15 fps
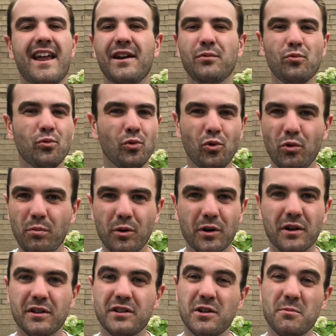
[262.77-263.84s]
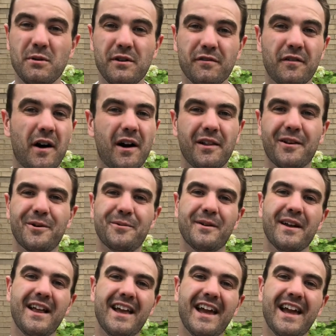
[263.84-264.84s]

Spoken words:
a rule book to be followed.